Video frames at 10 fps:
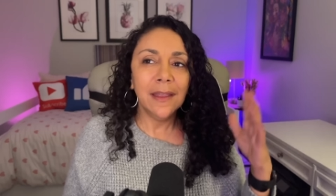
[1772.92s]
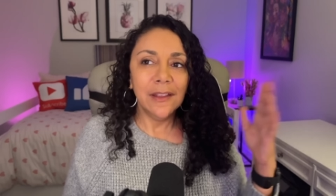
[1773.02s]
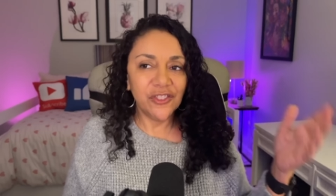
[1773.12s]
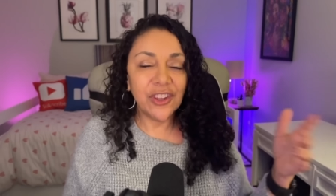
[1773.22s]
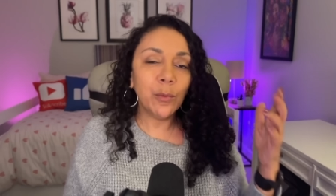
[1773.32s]

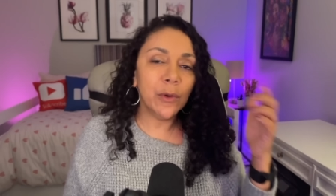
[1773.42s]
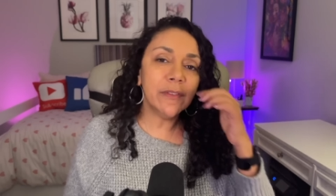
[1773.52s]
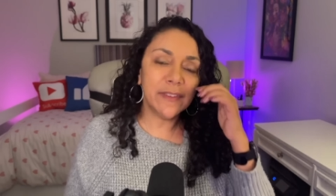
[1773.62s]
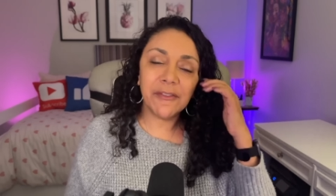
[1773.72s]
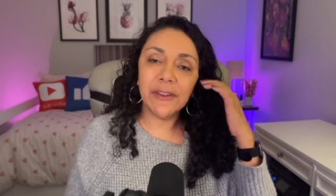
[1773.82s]
She will
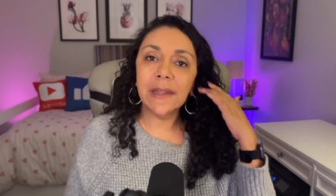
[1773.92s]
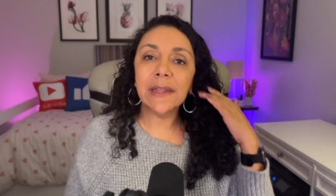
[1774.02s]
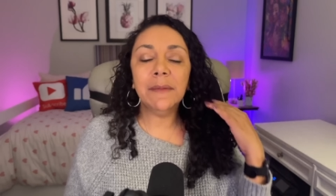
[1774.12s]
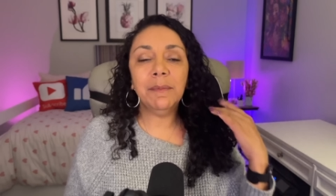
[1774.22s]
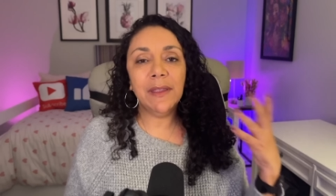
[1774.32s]

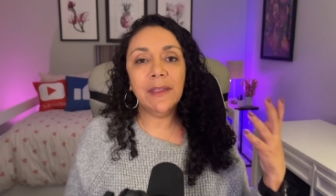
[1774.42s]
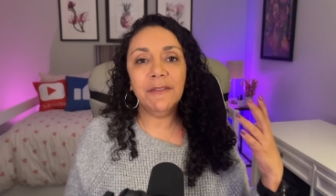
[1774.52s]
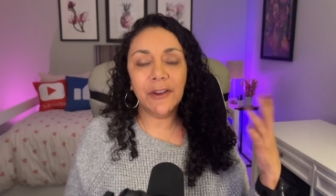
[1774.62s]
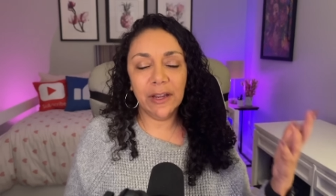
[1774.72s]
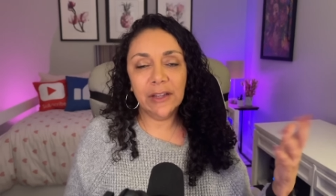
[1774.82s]
definitely be
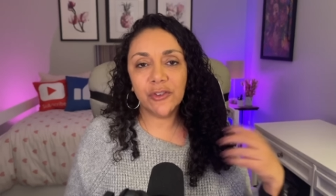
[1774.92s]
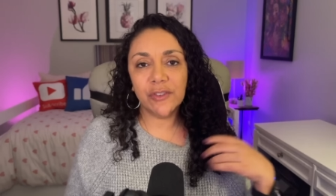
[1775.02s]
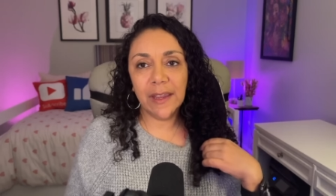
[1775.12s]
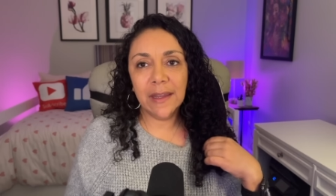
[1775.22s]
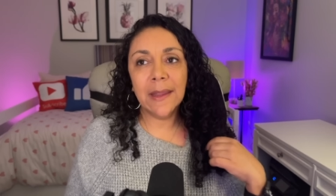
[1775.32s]
very
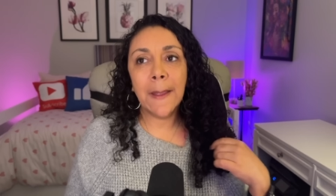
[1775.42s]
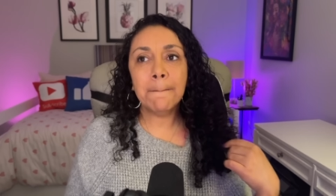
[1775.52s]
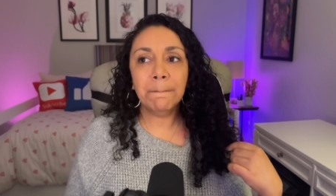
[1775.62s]
entertaining.